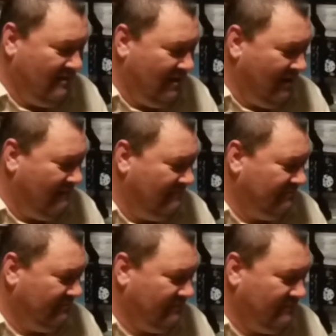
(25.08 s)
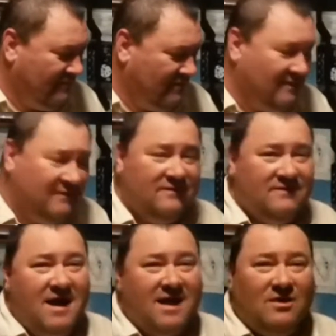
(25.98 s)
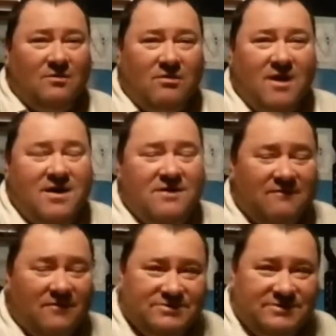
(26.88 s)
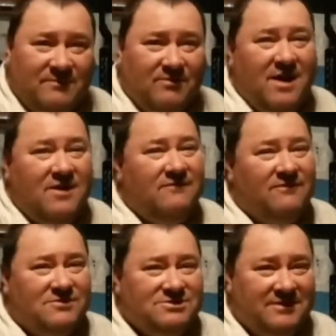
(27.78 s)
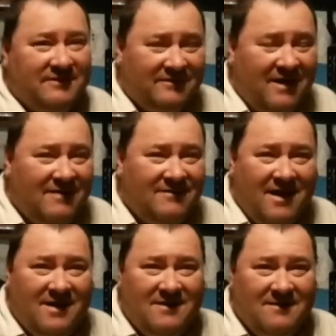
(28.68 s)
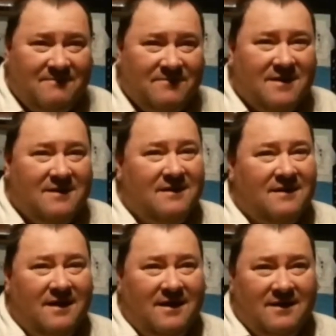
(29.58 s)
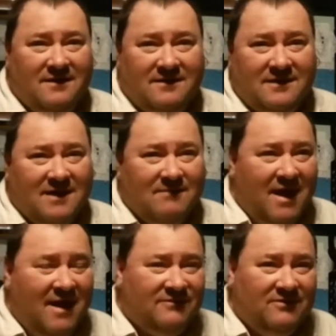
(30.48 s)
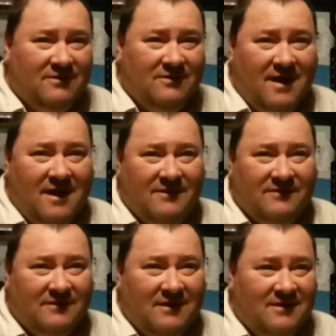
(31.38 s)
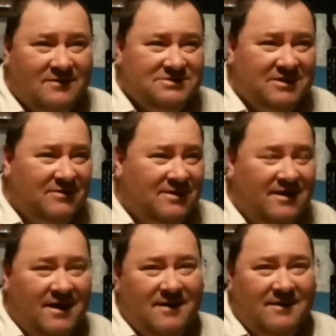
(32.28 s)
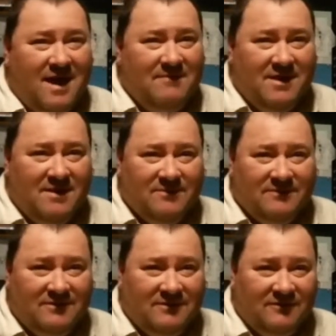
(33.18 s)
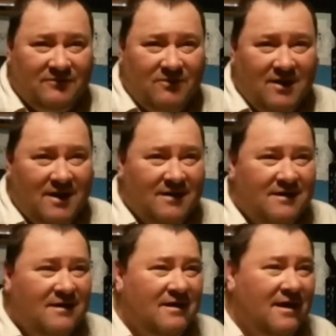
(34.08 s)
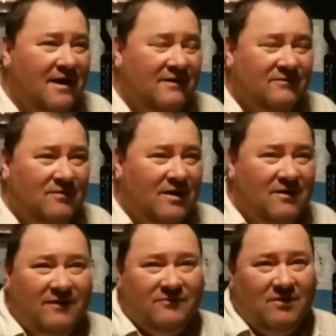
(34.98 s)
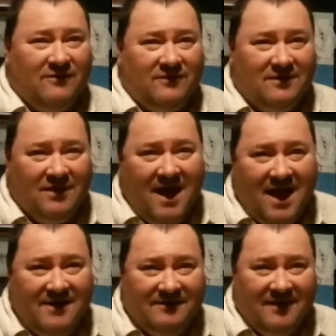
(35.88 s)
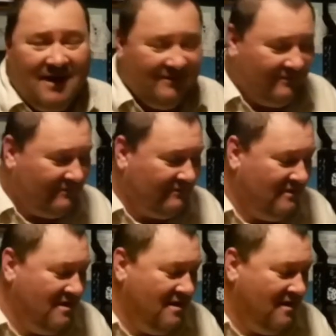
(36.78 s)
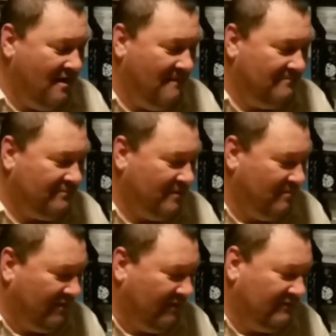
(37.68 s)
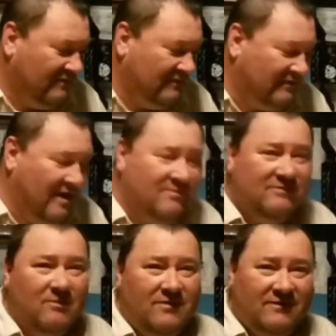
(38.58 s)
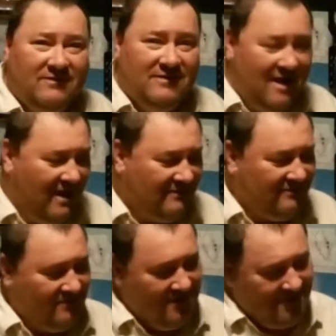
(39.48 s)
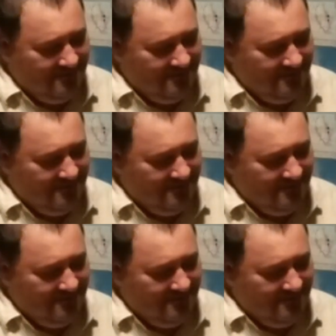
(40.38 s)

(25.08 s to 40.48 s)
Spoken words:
Um, this is not their brand new version. The brand new version is titanium. And Gigmaster has showed it and not been able to destroy it, as well as Krusty Clad in Texas. But this is the stainless one. This is the X3.